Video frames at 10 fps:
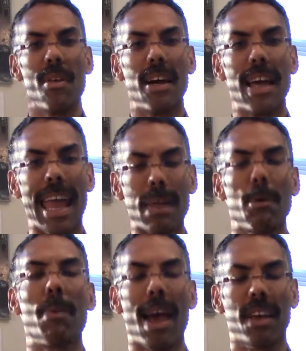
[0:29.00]
uh,
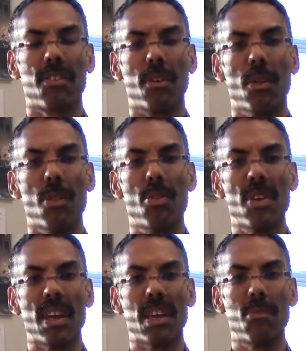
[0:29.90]
Amy Pascal,
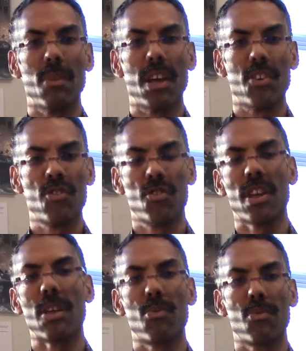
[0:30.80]
the uh,
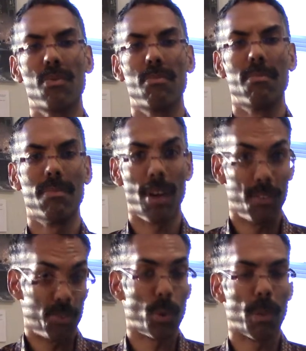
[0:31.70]
chief
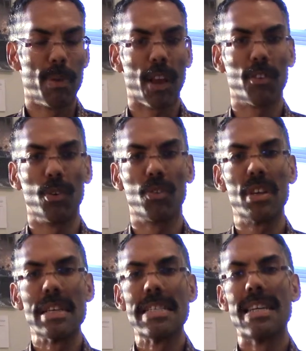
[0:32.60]
of Sony Pictures,
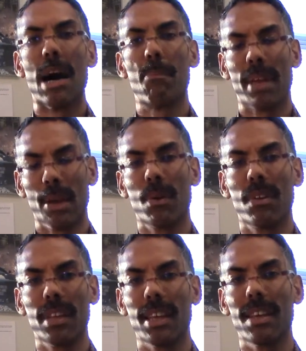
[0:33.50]

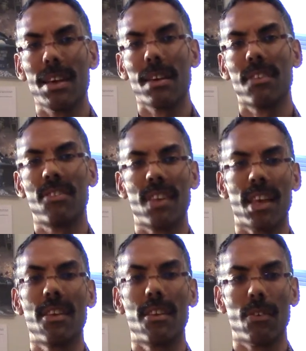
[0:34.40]
apparently
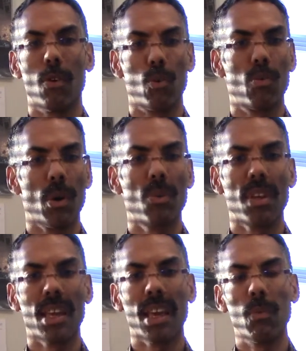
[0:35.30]
said or wrote
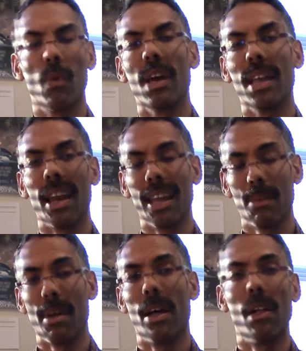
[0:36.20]
in in an
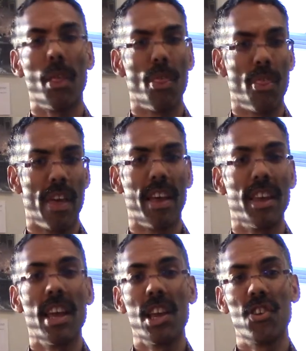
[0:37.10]
email that
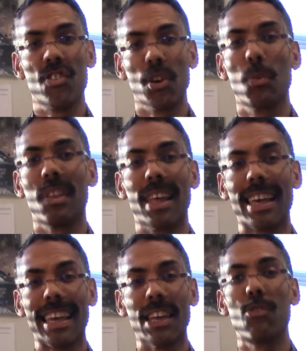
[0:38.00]
she would
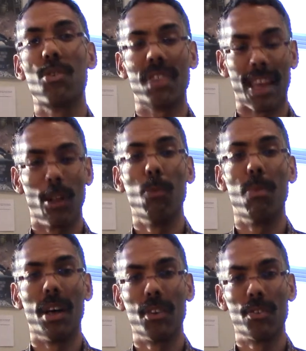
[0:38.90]
like Idris
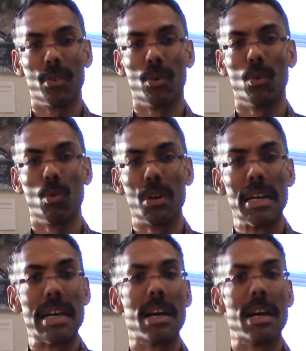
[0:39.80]
Elba to